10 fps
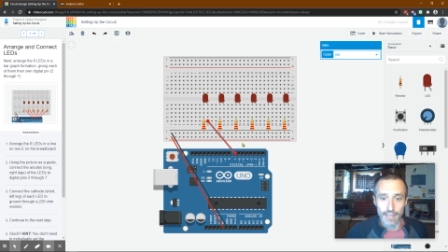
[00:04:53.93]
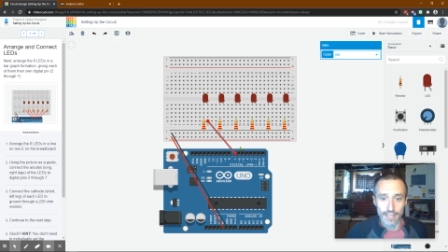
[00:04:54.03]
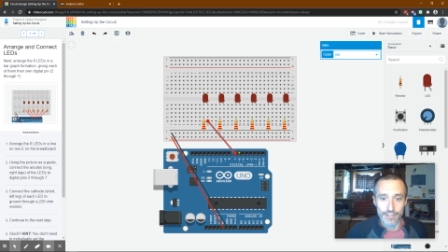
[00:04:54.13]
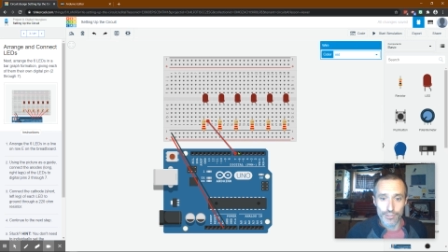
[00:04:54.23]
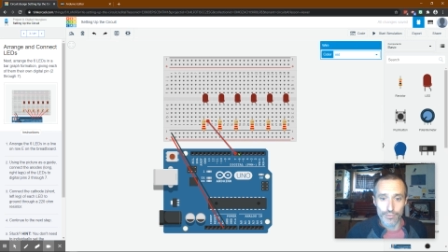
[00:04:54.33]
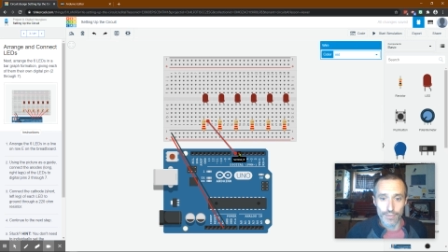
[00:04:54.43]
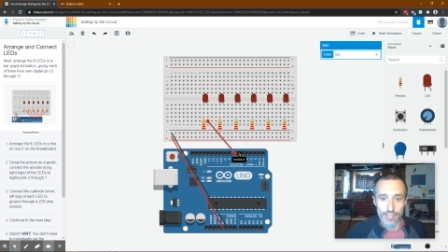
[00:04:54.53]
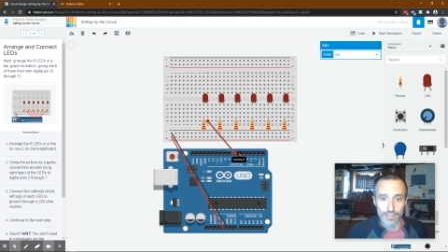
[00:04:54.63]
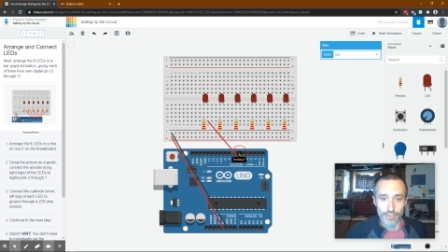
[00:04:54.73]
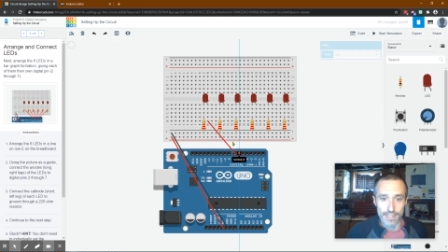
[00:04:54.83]
And I do
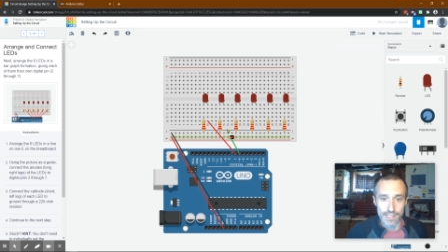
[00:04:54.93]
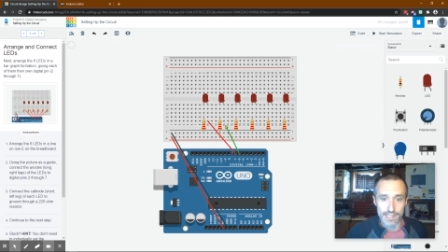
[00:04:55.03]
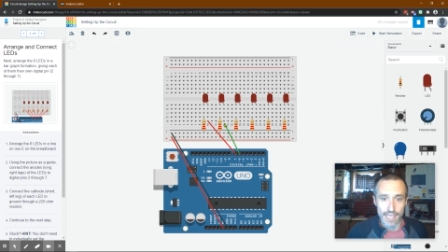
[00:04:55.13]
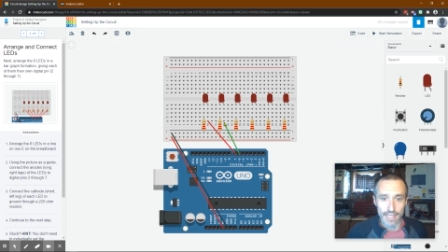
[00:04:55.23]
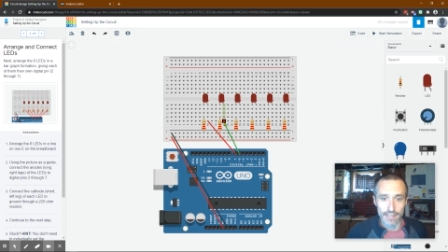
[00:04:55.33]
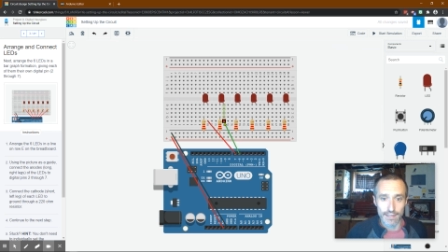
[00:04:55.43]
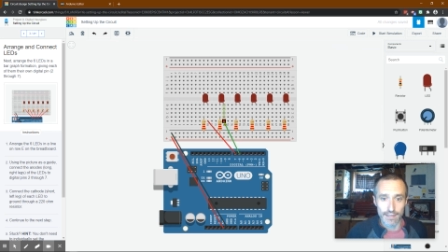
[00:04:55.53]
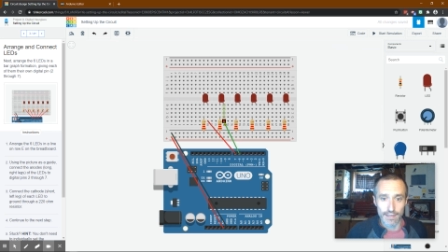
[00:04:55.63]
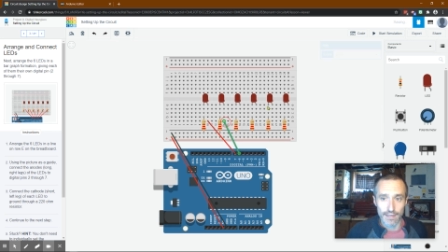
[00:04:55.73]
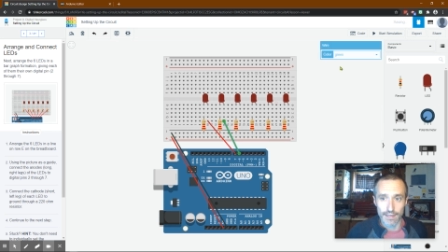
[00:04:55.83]
wish it would set,
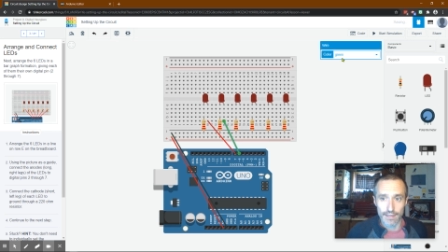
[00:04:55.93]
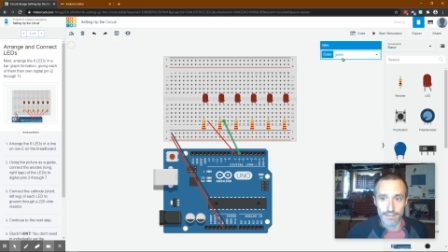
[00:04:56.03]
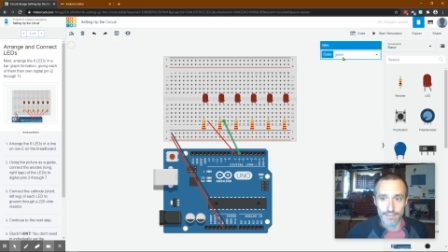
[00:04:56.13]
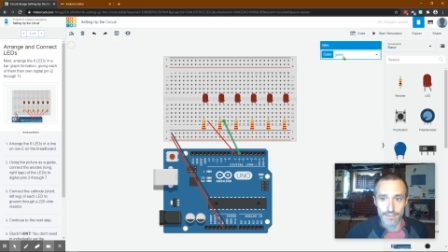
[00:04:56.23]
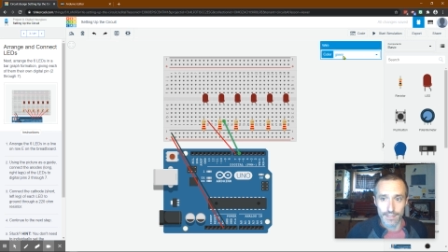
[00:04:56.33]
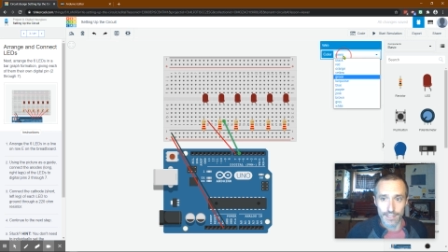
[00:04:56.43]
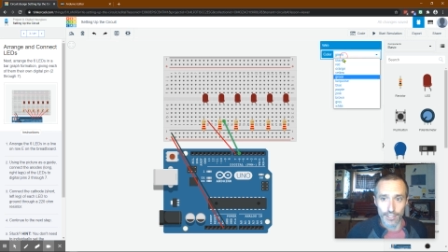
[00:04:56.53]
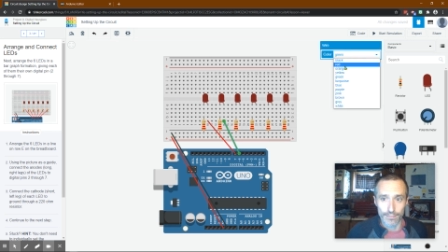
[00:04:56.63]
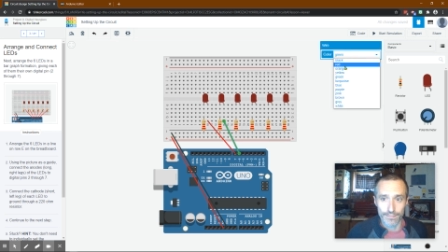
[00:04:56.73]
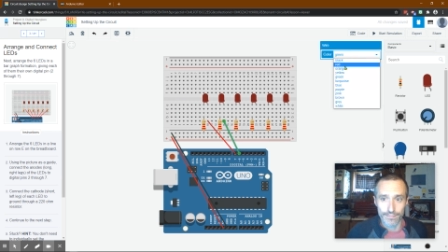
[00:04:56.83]
uh, you
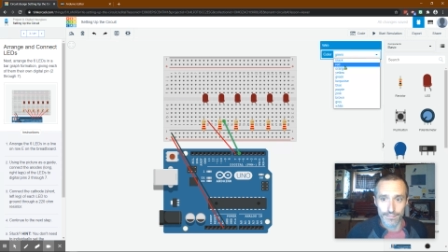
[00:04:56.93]
know,